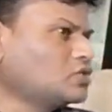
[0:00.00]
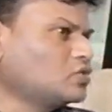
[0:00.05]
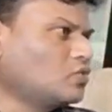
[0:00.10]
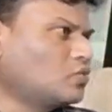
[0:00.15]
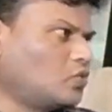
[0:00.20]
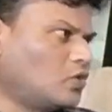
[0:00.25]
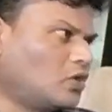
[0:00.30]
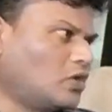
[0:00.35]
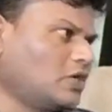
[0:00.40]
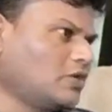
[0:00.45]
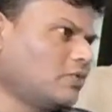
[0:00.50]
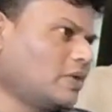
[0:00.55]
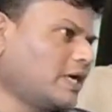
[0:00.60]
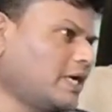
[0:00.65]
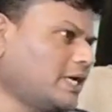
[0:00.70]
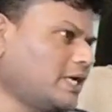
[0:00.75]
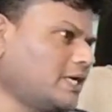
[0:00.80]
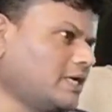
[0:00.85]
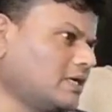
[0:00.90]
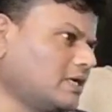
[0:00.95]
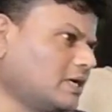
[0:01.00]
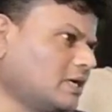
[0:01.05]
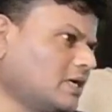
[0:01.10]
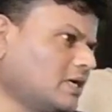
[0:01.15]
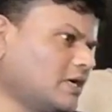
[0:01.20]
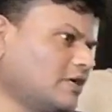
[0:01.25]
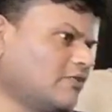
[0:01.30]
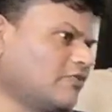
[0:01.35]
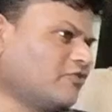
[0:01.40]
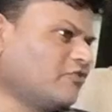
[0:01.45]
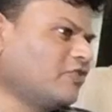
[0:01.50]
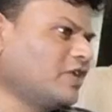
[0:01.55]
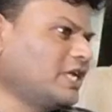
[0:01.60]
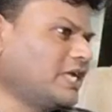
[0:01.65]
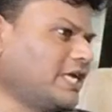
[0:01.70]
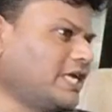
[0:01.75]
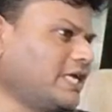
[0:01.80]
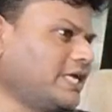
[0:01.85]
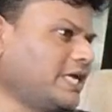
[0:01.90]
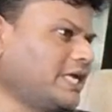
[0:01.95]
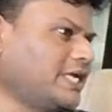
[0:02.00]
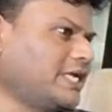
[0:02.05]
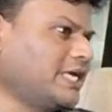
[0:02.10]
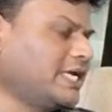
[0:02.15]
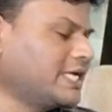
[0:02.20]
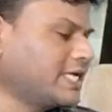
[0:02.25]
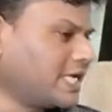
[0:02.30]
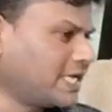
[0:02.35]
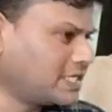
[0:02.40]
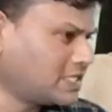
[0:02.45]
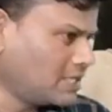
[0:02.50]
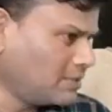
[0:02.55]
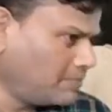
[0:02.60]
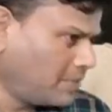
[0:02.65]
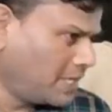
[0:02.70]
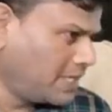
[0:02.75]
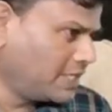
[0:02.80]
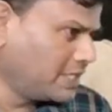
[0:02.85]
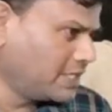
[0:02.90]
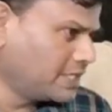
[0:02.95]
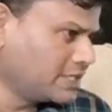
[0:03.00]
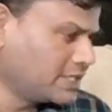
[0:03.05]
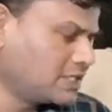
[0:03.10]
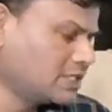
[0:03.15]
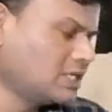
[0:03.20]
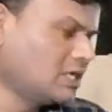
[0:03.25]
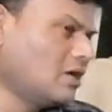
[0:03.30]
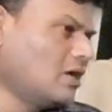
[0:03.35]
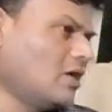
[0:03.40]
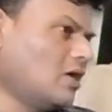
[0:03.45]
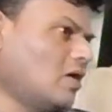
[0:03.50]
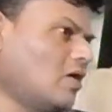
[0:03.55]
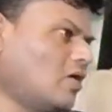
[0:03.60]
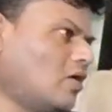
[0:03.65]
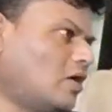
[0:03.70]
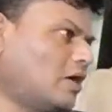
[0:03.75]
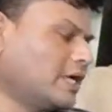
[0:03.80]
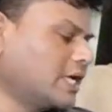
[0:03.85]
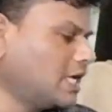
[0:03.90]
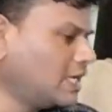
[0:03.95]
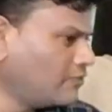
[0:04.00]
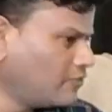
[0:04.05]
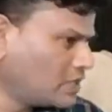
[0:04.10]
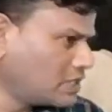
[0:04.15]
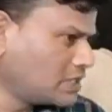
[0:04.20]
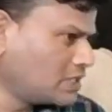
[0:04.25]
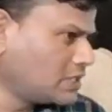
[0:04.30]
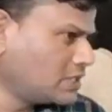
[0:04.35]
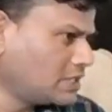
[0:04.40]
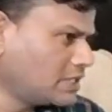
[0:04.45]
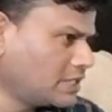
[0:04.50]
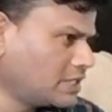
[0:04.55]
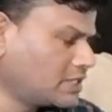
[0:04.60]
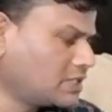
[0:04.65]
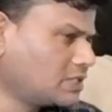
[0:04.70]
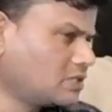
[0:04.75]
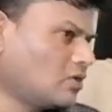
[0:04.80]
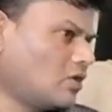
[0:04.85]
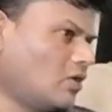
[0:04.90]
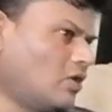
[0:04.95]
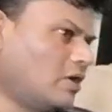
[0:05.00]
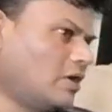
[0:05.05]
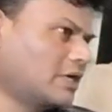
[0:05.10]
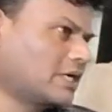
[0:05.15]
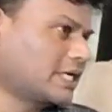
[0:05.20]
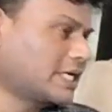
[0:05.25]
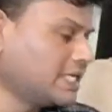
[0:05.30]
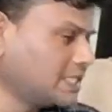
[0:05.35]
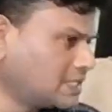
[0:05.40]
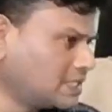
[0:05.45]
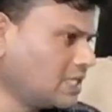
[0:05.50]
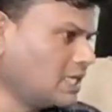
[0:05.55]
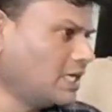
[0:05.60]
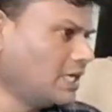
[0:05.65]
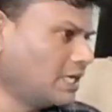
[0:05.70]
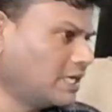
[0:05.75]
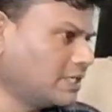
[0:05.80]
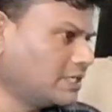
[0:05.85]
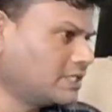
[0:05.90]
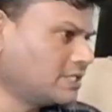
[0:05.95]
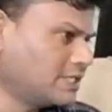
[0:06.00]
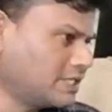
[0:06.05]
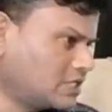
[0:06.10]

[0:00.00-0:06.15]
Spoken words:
So worldwide, if we need any international buyers or investors or resellers,